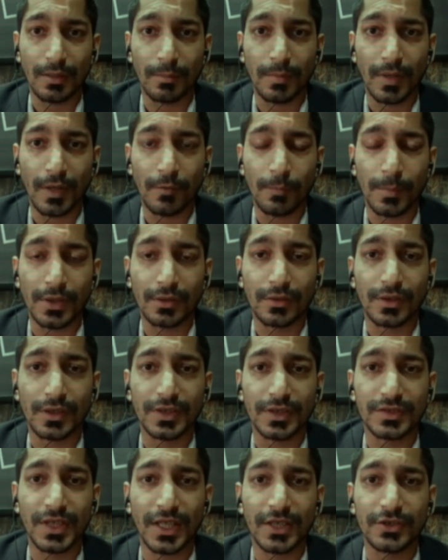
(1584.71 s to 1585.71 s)
have been
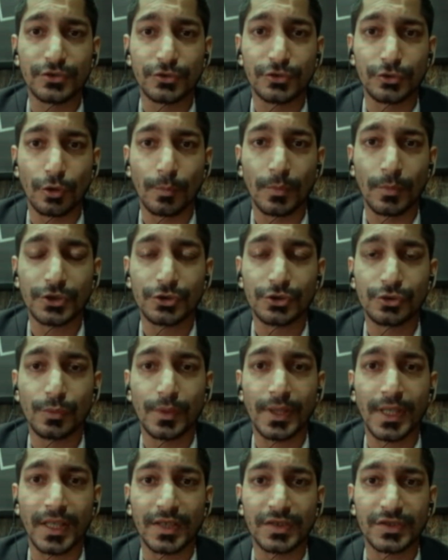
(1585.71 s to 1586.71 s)
criticized so much to
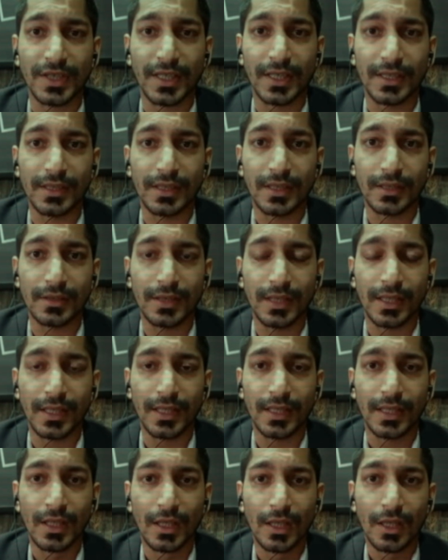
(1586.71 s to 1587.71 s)
an extent that they
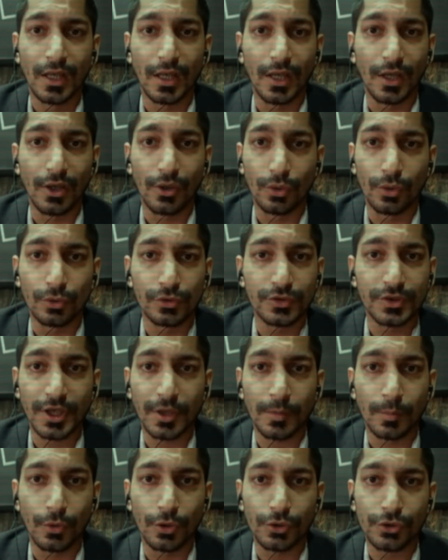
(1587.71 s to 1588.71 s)
lose their
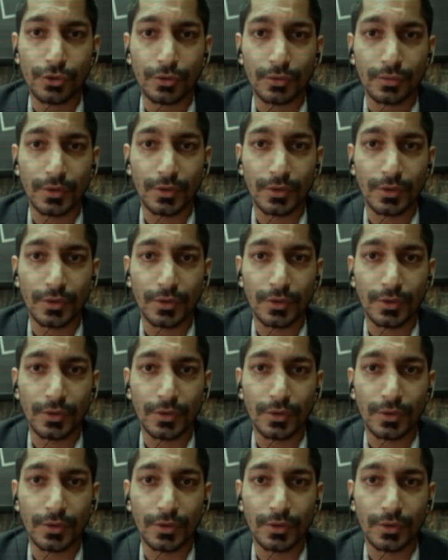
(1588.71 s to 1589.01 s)
mojo.